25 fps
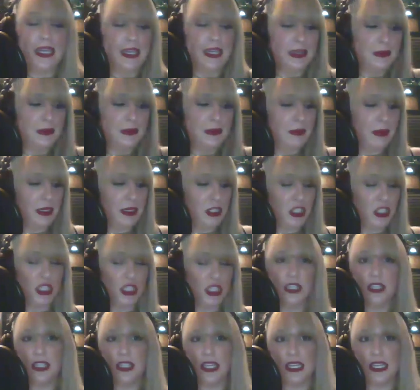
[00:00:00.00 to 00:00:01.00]
But she
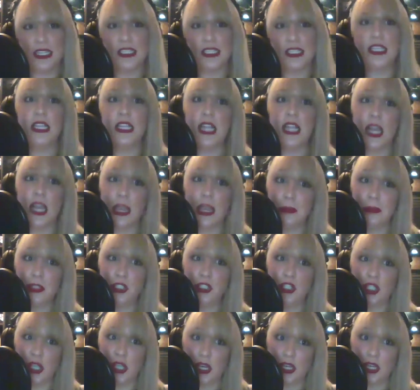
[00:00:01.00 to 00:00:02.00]
thinks climate
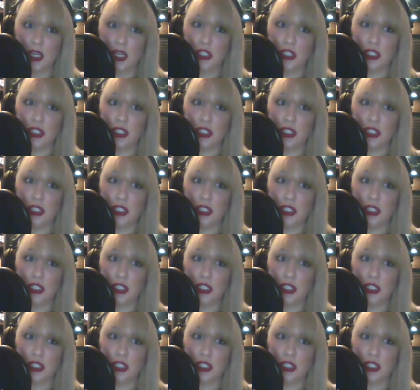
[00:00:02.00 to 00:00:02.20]
change is a